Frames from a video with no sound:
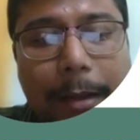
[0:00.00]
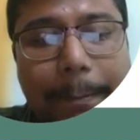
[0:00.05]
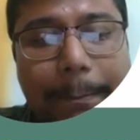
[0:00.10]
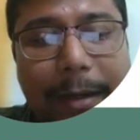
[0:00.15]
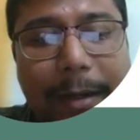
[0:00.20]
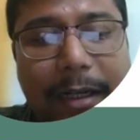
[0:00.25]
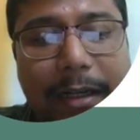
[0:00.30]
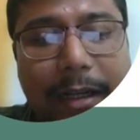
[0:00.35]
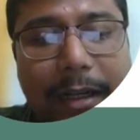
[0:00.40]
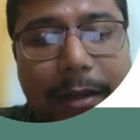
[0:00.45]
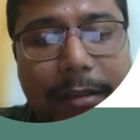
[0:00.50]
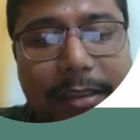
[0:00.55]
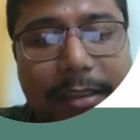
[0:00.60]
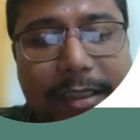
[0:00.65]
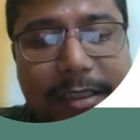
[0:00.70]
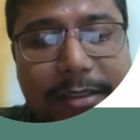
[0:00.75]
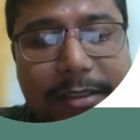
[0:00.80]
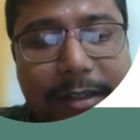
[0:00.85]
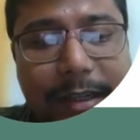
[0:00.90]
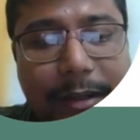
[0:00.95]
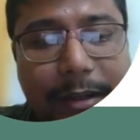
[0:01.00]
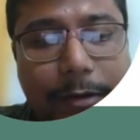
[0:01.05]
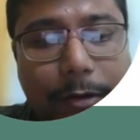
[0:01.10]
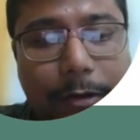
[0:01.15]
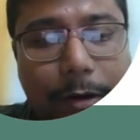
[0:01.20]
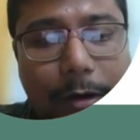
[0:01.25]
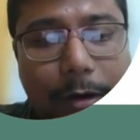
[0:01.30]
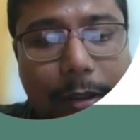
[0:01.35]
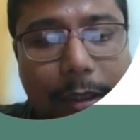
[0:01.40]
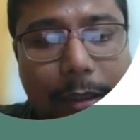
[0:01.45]
But I'll just
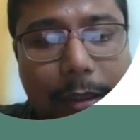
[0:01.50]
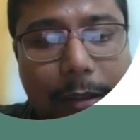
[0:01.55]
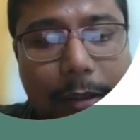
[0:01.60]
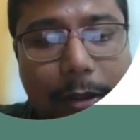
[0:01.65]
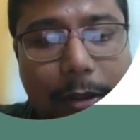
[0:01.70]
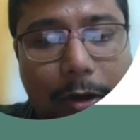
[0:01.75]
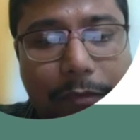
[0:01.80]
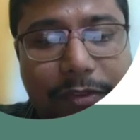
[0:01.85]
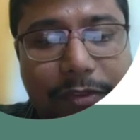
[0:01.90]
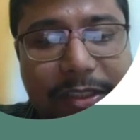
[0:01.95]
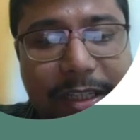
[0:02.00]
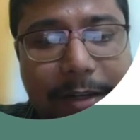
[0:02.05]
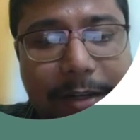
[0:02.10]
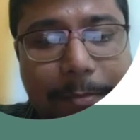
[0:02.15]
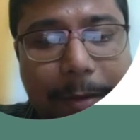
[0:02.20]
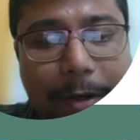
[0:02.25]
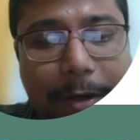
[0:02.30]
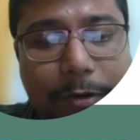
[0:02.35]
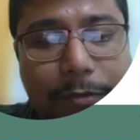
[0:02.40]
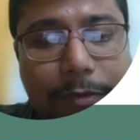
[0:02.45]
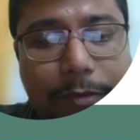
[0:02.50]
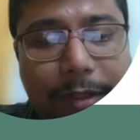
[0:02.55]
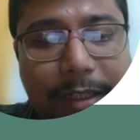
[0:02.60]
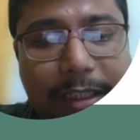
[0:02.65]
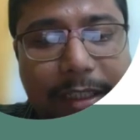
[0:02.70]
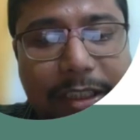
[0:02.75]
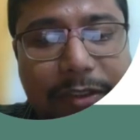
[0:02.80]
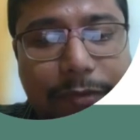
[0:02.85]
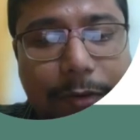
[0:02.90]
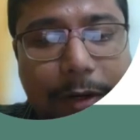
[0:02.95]
recall, Loveset maneuver
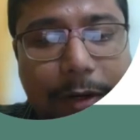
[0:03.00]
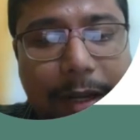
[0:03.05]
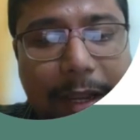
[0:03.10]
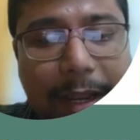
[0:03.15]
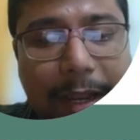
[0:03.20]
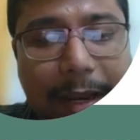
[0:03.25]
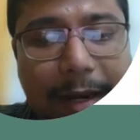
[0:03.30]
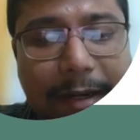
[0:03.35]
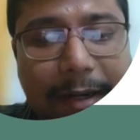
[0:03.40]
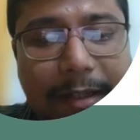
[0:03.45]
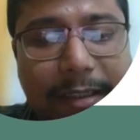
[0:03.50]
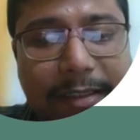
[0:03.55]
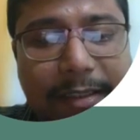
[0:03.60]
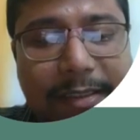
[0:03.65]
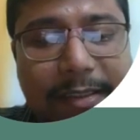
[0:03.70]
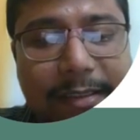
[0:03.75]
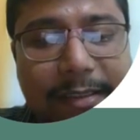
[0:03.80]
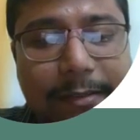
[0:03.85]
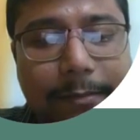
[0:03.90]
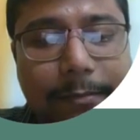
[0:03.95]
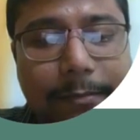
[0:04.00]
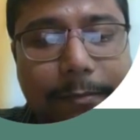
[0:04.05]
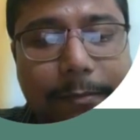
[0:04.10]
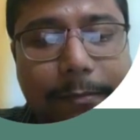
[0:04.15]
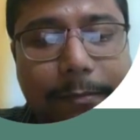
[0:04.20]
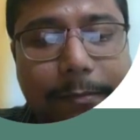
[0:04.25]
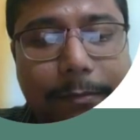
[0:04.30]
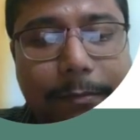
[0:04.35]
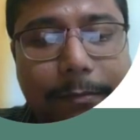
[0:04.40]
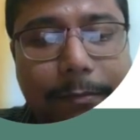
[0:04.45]
is for hands,
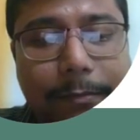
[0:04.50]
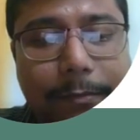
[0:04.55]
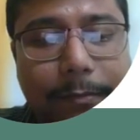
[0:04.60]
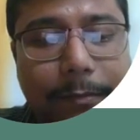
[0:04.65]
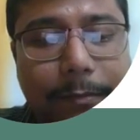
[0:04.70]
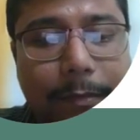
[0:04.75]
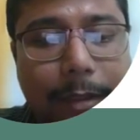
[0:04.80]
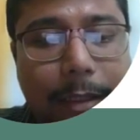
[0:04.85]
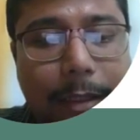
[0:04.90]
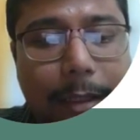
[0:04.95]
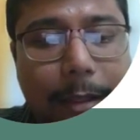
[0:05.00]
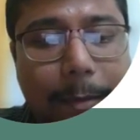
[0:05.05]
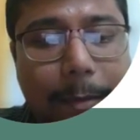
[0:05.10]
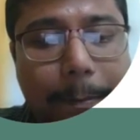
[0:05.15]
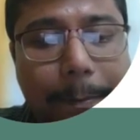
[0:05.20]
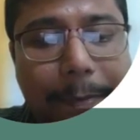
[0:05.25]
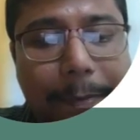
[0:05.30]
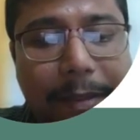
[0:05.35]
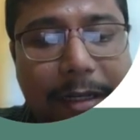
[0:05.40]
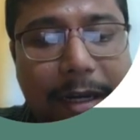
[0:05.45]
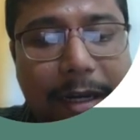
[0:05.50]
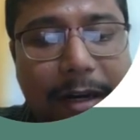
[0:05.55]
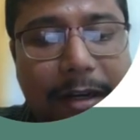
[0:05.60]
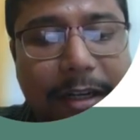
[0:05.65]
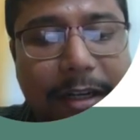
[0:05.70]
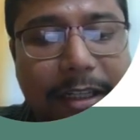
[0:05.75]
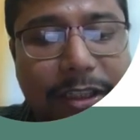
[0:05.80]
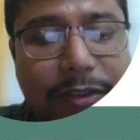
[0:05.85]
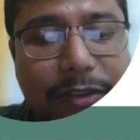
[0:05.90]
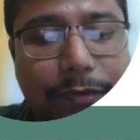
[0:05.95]

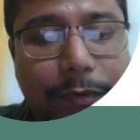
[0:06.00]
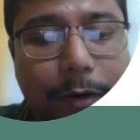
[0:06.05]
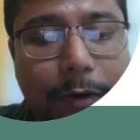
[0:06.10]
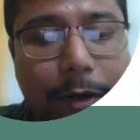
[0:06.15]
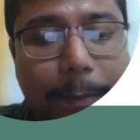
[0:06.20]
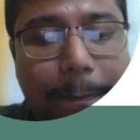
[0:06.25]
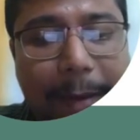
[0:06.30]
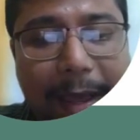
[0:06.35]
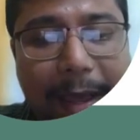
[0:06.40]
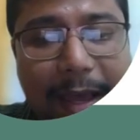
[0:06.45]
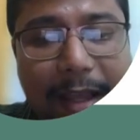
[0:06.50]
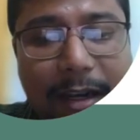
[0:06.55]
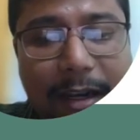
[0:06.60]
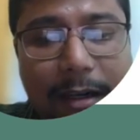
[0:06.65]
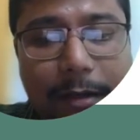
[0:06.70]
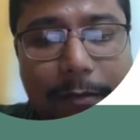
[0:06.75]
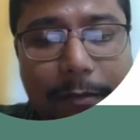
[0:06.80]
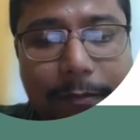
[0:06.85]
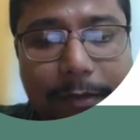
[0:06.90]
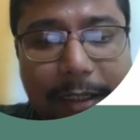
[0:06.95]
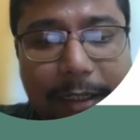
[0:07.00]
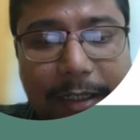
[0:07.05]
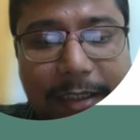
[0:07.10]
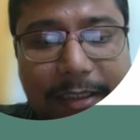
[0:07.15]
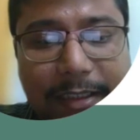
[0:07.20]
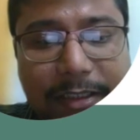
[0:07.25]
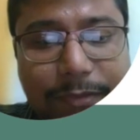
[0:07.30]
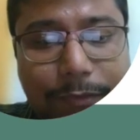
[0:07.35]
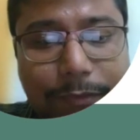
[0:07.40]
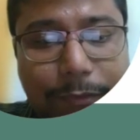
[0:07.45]
Pinard is for pair, that
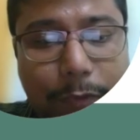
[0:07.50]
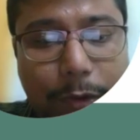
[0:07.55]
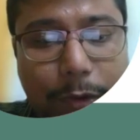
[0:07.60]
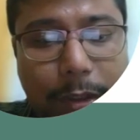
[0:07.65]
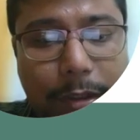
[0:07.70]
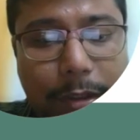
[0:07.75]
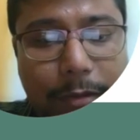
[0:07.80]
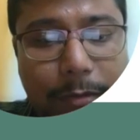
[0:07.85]
is foot,